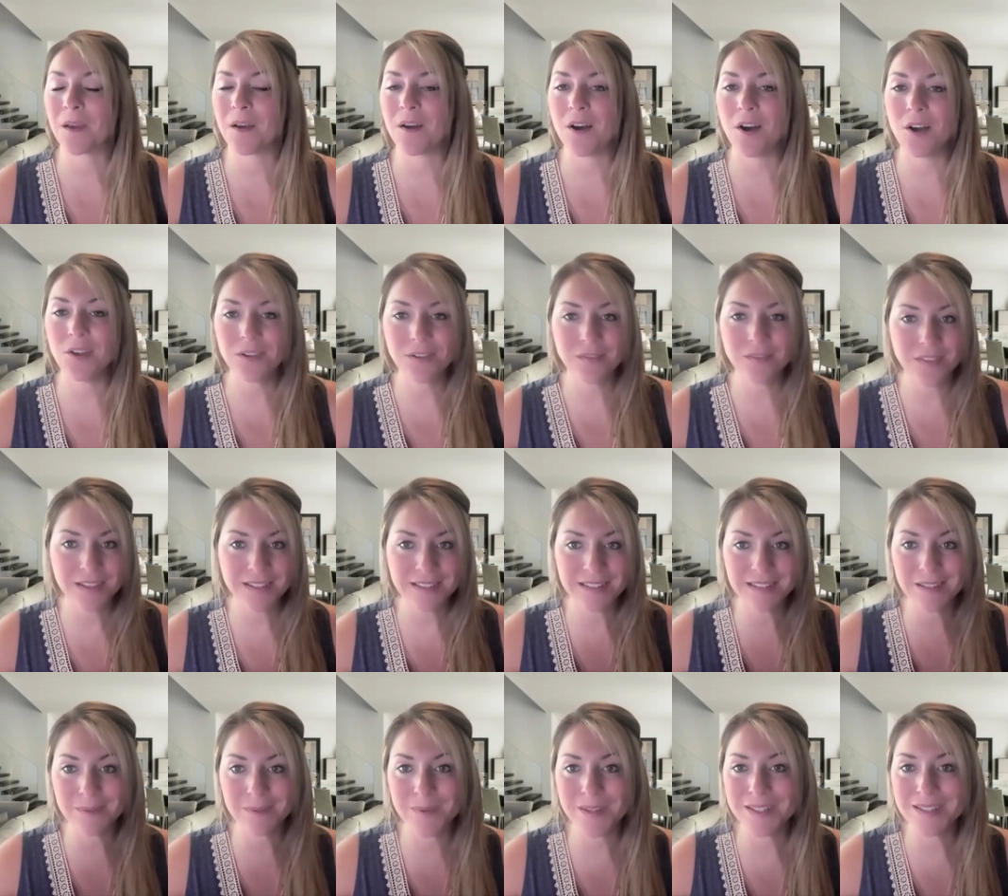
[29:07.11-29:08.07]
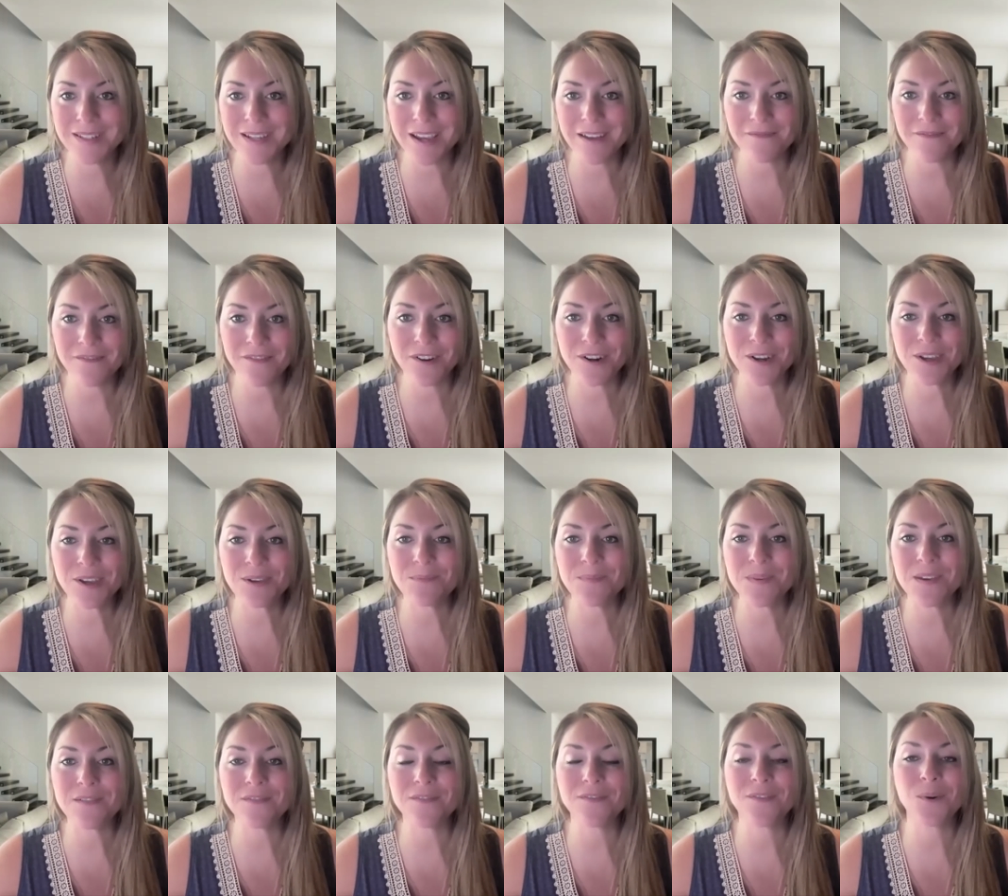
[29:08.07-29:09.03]
all of this has been done for you
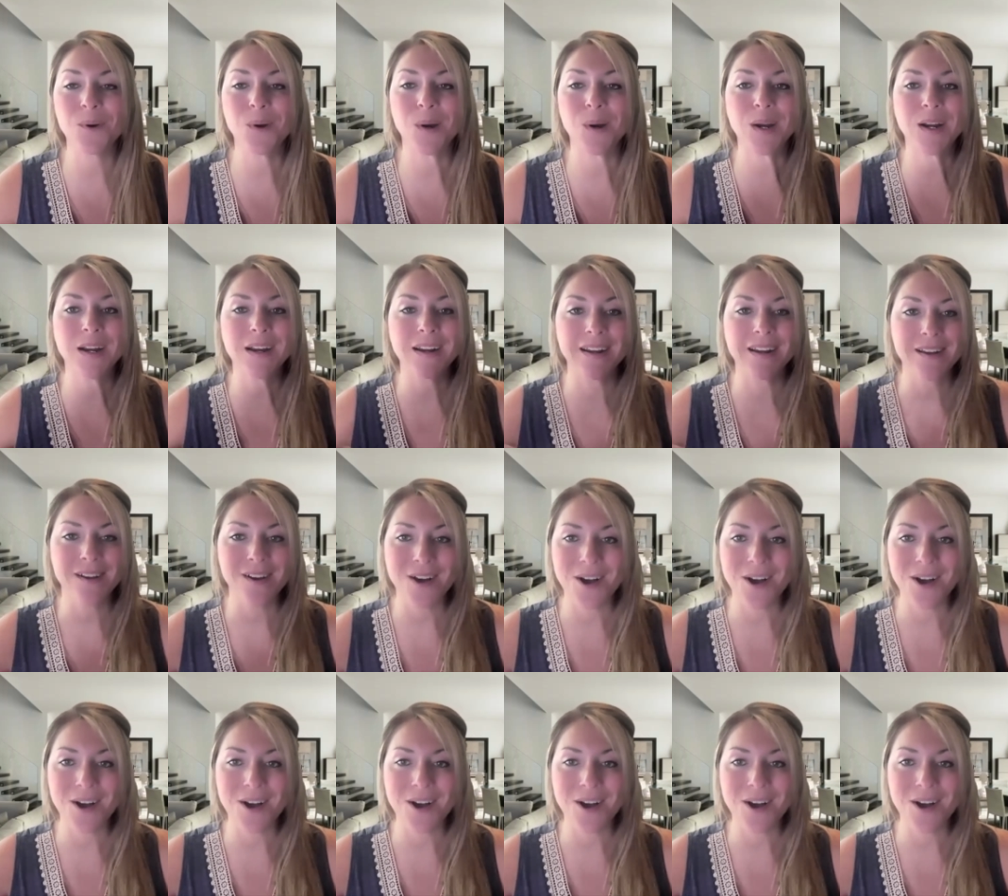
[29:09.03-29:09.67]
before.